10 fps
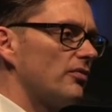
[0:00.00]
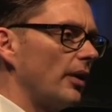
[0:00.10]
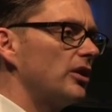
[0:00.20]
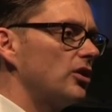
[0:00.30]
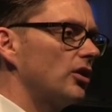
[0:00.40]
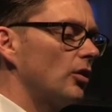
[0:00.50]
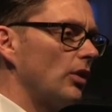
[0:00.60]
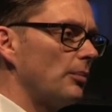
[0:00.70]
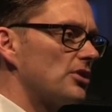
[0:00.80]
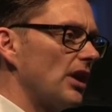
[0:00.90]
very good at
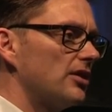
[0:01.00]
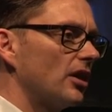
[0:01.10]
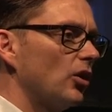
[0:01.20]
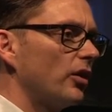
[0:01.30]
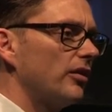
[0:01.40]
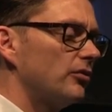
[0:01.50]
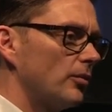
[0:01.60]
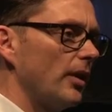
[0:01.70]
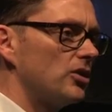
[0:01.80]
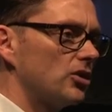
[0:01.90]
representing a lot of
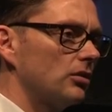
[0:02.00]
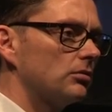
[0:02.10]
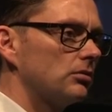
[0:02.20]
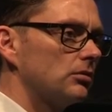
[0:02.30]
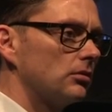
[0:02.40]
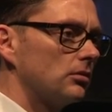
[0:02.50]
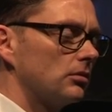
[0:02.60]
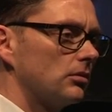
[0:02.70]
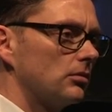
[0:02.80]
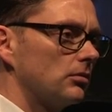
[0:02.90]
information
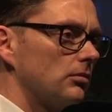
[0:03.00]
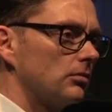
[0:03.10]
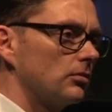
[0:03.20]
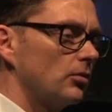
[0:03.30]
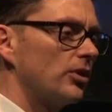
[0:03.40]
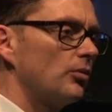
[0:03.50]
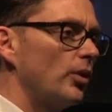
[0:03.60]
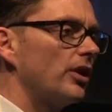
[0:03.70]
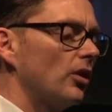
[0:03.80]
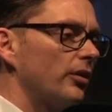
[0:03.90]

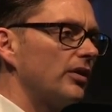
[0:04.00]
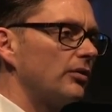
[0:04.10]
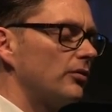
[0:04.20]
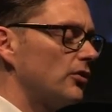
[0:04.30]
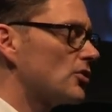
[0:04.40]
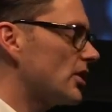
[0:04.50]
with a lot of different views.